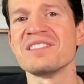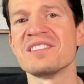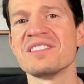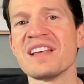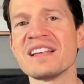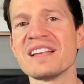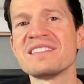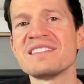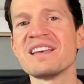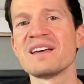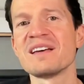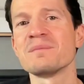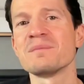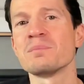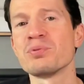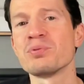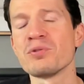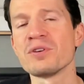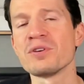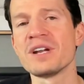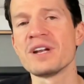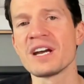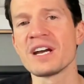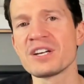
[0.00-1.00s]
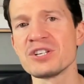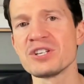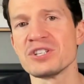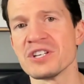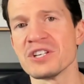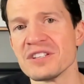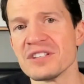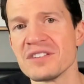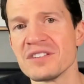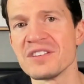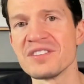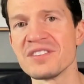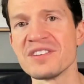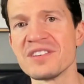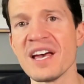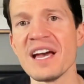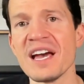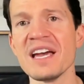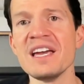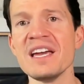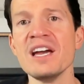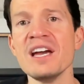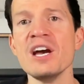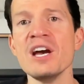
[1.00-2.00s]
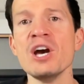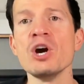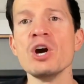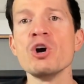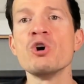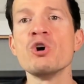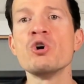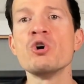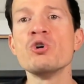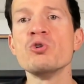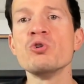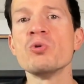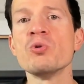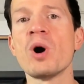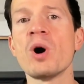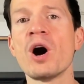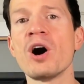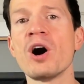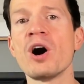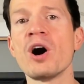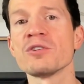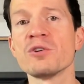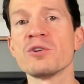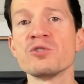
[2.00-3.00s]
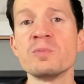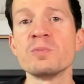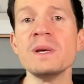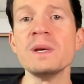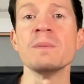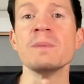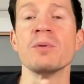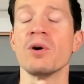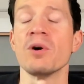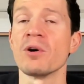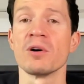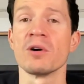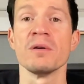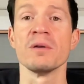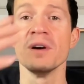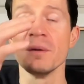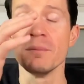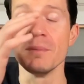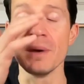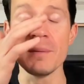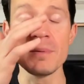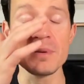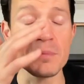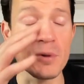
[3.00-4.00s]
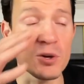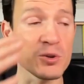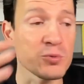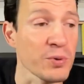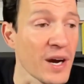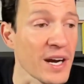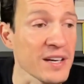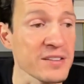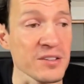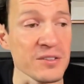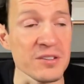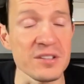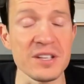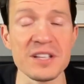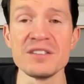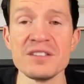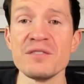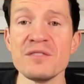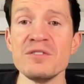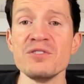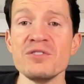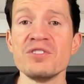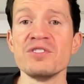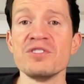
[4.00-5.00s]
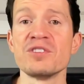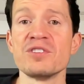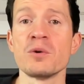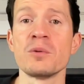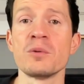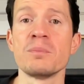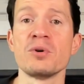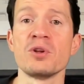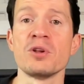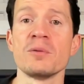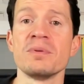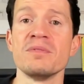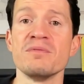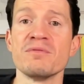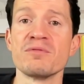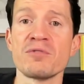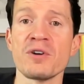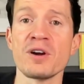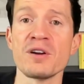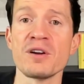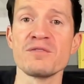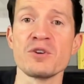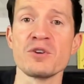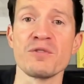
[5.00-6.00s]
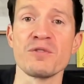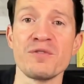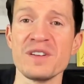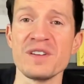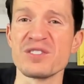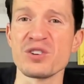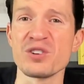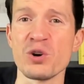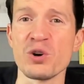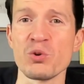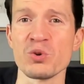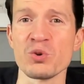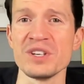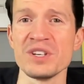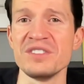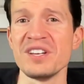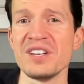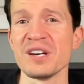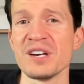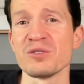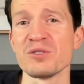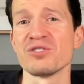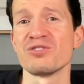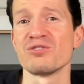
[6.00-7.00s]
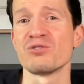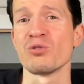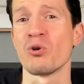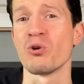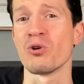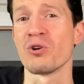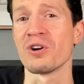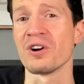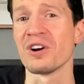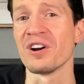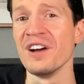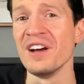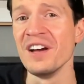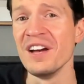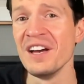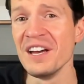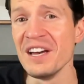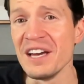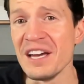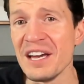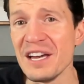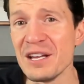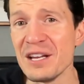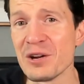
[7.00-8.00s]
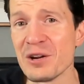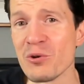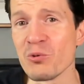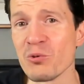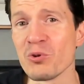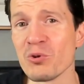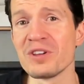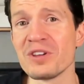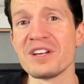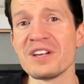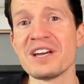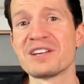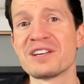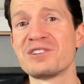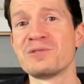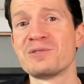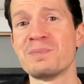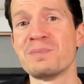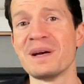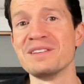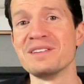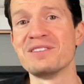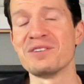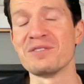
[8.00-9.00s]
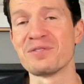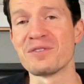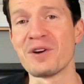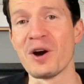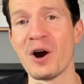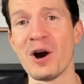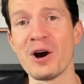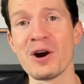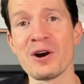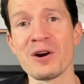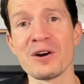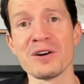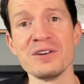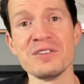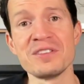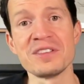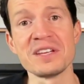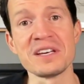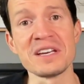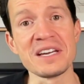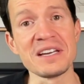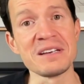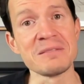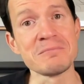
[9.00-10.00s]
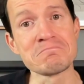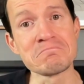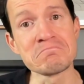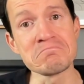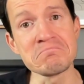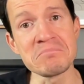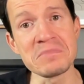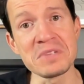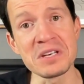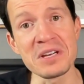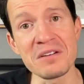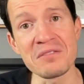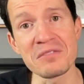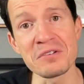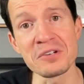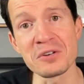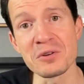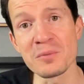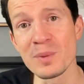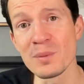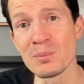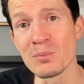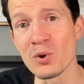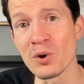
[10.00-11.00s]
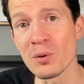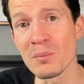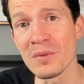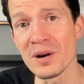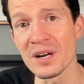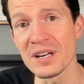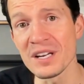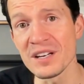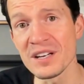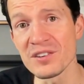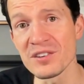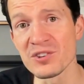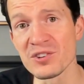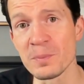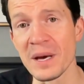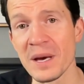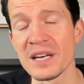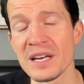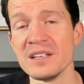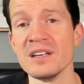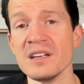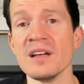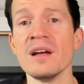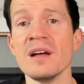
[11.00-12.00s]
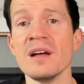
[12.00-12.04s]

that's that prediction to say, who are those people? Or maybe the most practical lens, if you see someone pull up in front of your physical retail store in a really expensive car, are you thinking they have a little bit more money to spend?